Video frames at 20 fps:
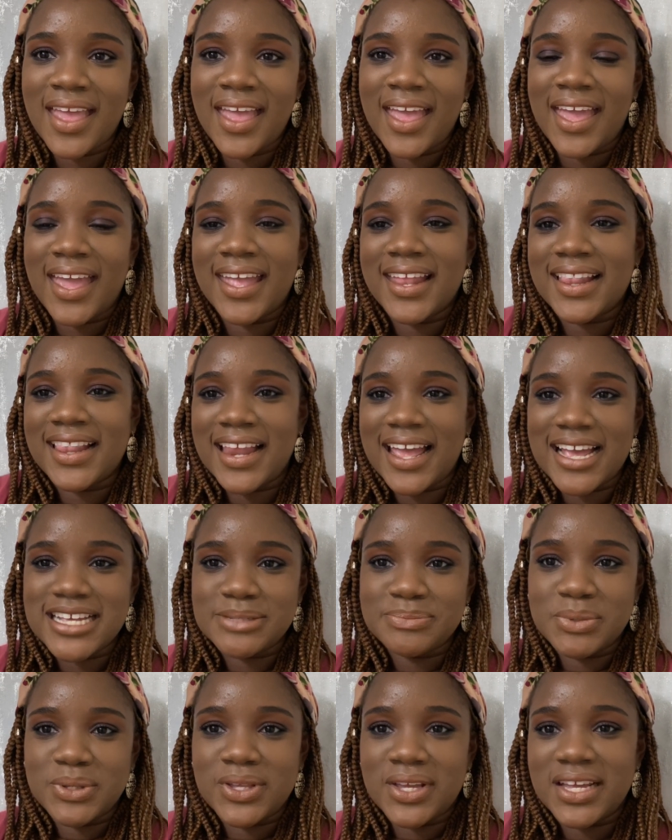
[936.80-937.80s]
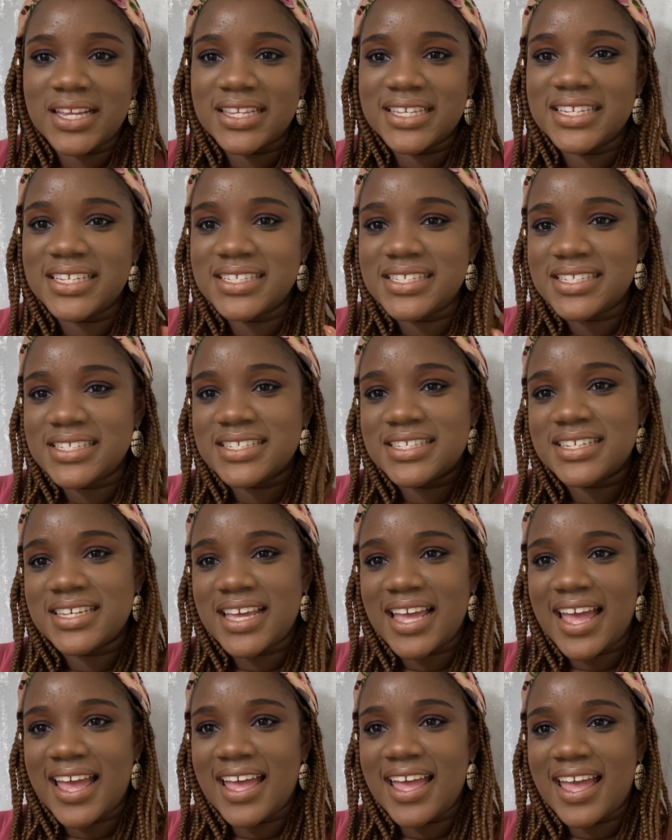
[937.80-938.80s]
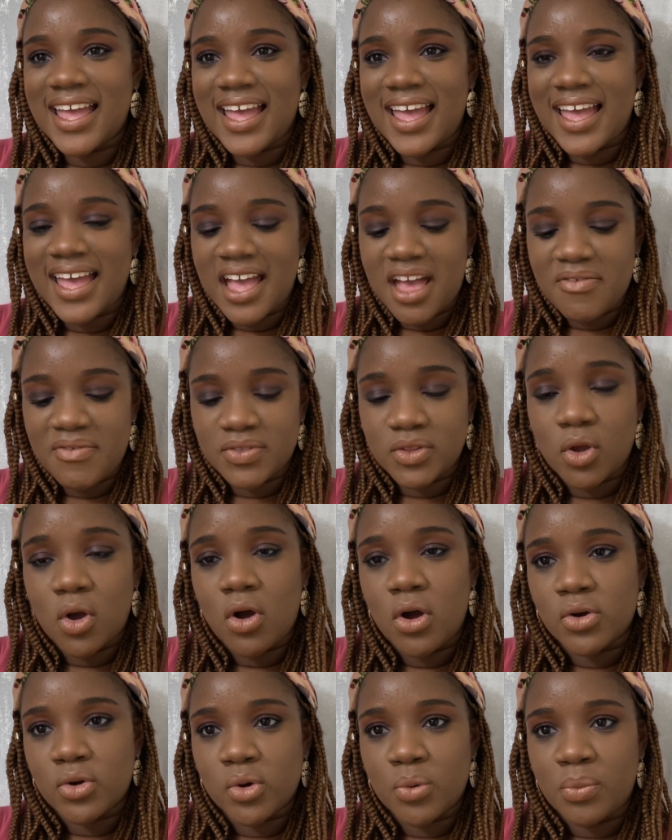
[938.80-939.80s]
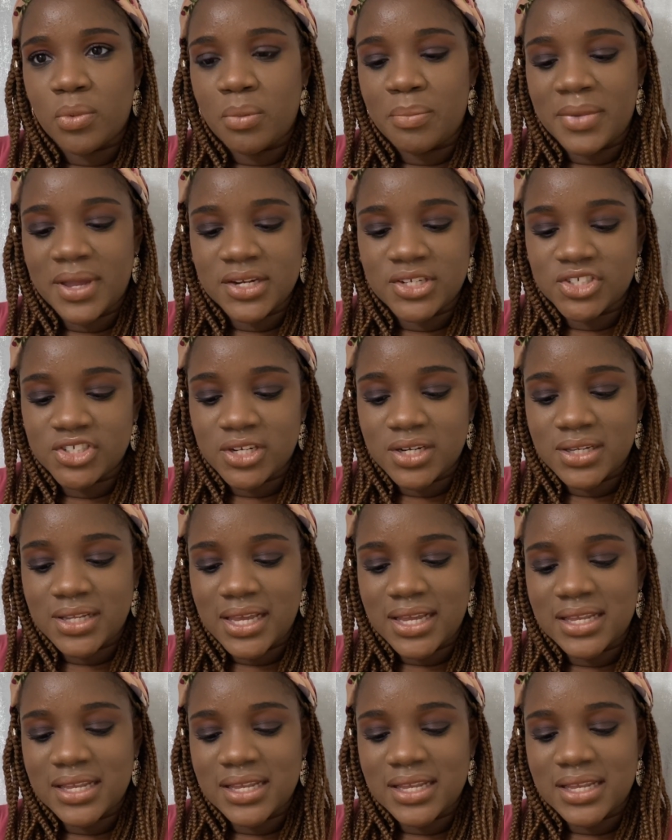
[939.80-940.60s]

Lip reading: And last but not least, I have an honorable mention,